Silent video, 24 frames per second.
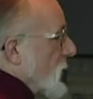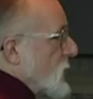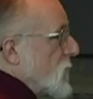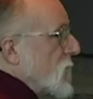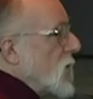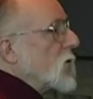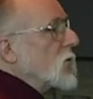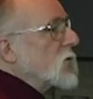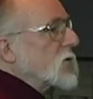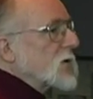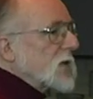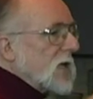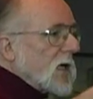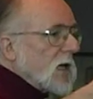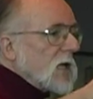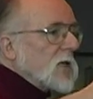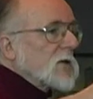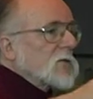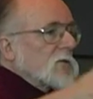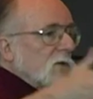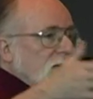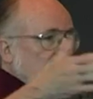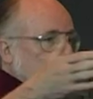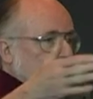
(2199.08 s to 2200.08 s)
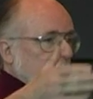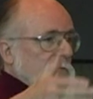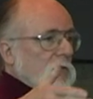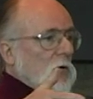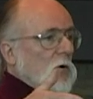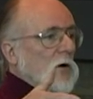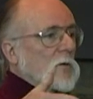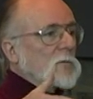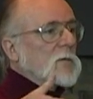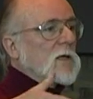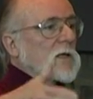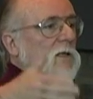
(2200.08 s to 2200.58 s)
new TIGs get
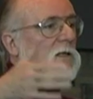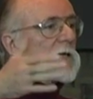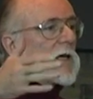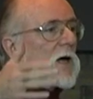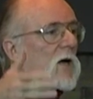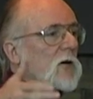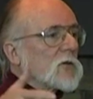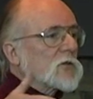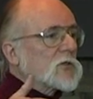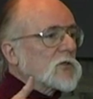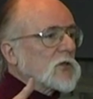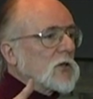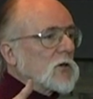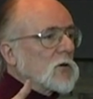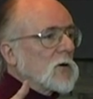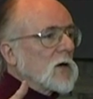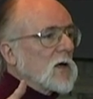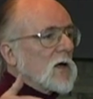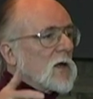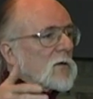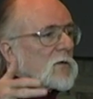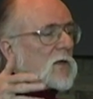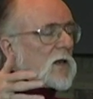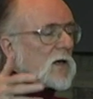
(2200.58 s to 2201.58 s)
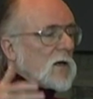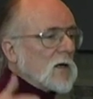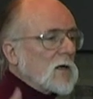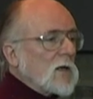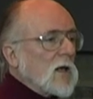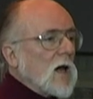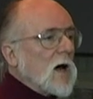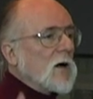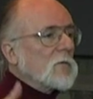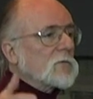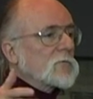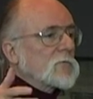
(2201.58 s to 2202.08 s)
formed, it tells you that
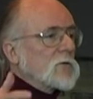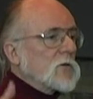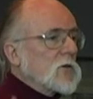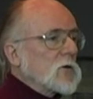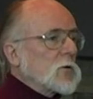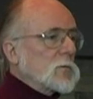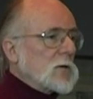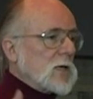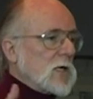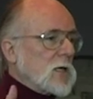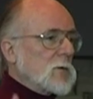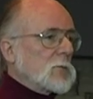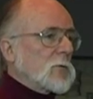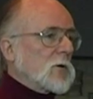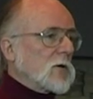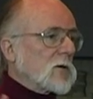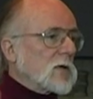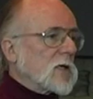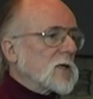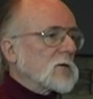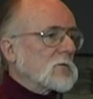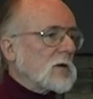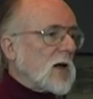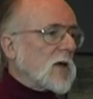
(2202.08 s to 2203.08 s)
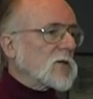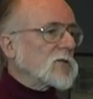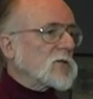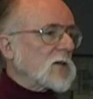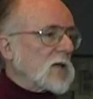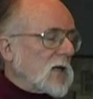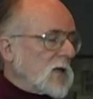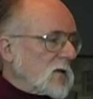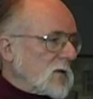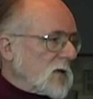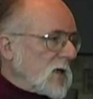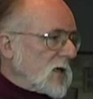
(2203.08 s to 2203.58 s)
enough new people
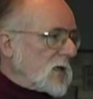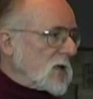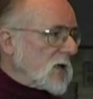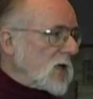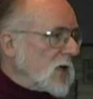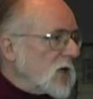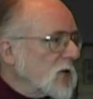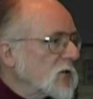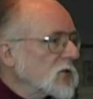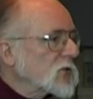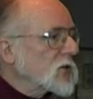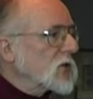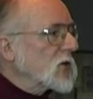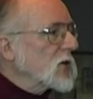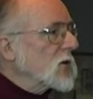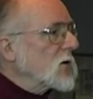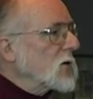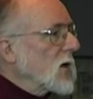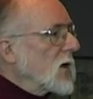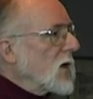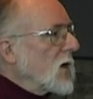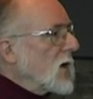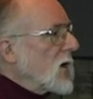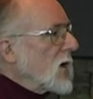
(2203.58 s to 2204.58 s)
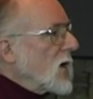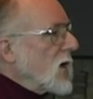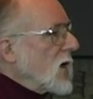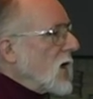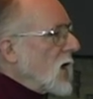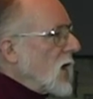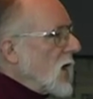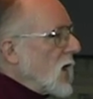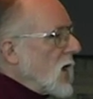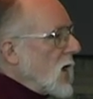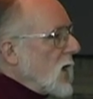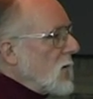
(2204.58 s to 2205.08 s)
interested in an issue
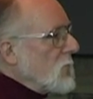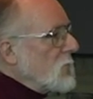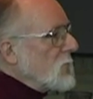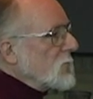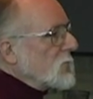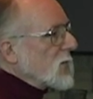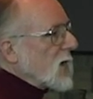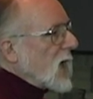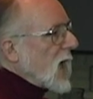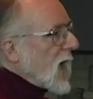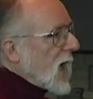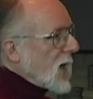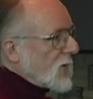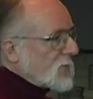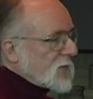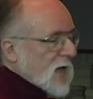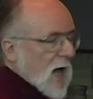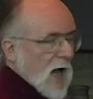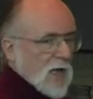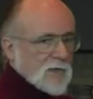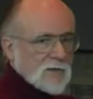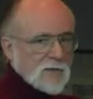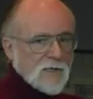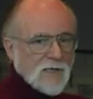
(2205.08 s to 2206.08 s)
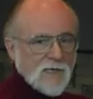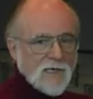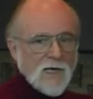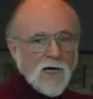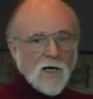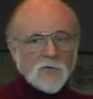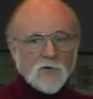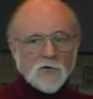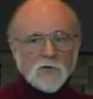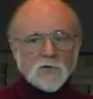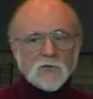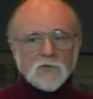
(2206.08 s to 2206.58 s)
um, have gotten
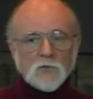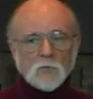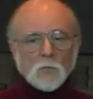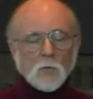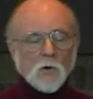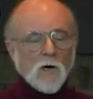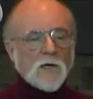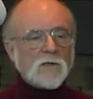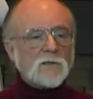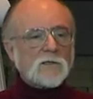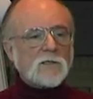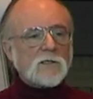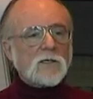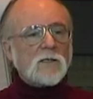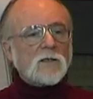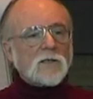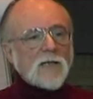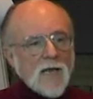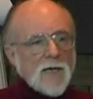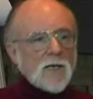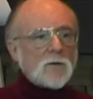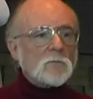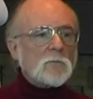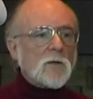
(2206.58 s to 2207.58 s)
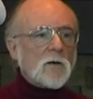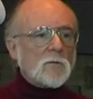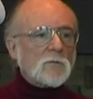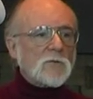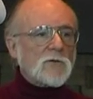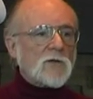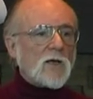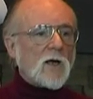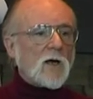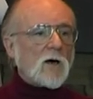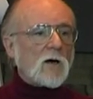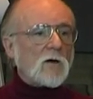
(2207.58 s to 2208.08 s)
together to want to name
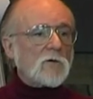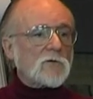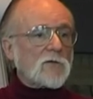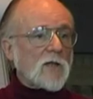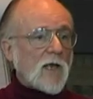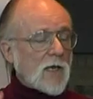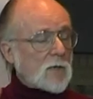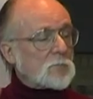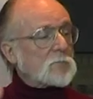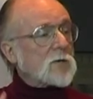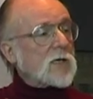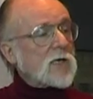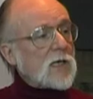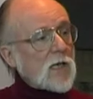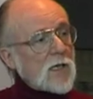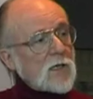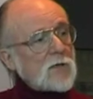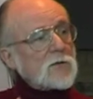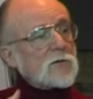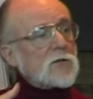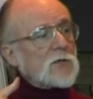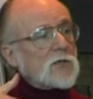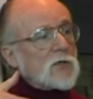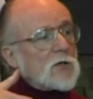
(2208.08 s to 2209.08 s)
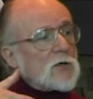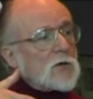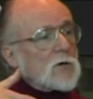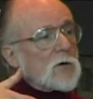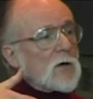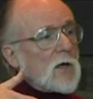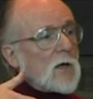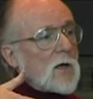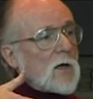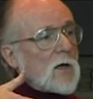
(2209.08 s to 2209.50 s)
themselves and begin to